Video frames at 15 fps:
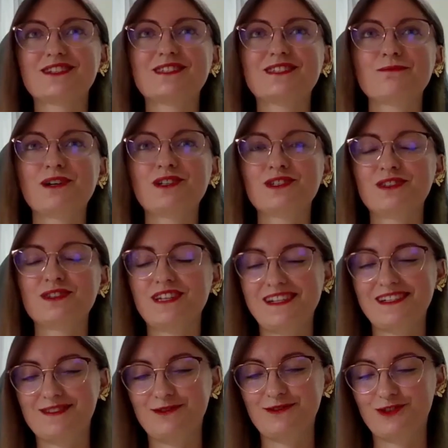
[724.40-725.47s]
Just imagine
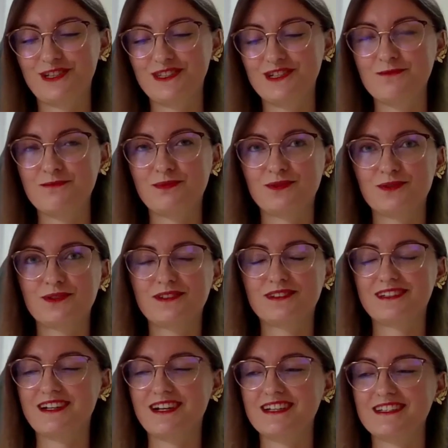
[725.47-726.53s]
that, for example,
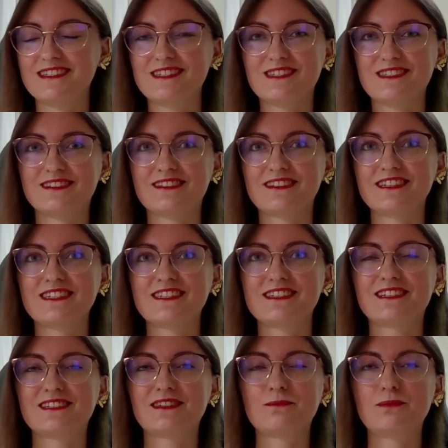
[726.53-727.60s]
us
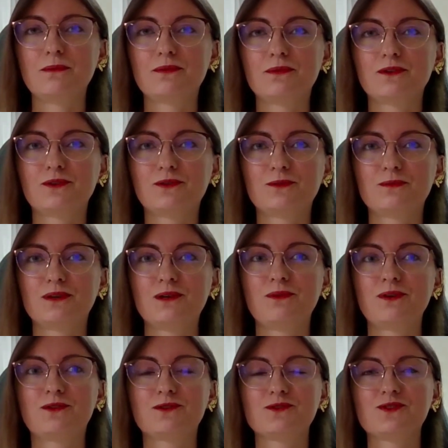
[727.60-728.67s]
listening, the people who
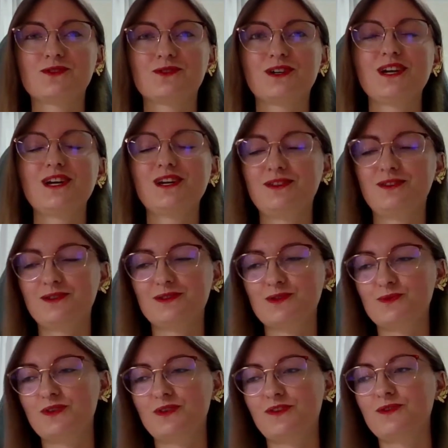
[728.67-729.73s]
maybe also not
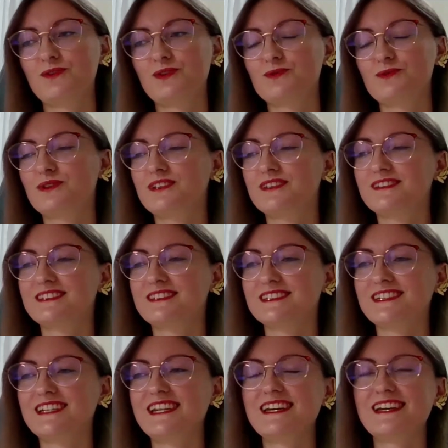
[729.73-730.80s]
with good with
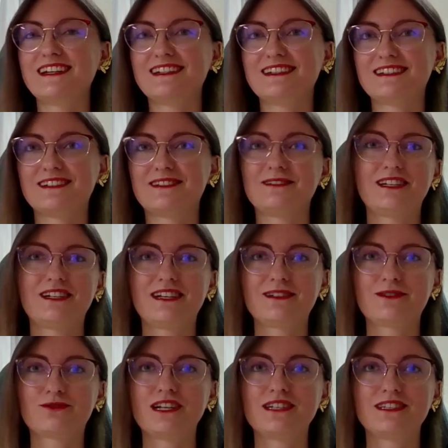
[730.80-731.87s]

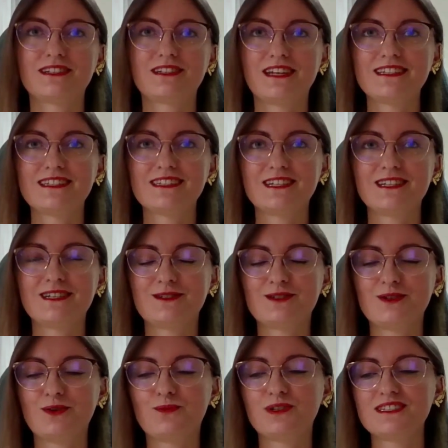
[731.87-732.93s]
writing an essay.
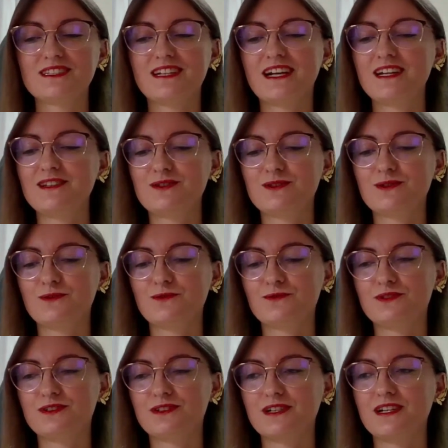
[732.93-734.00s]
So what kind of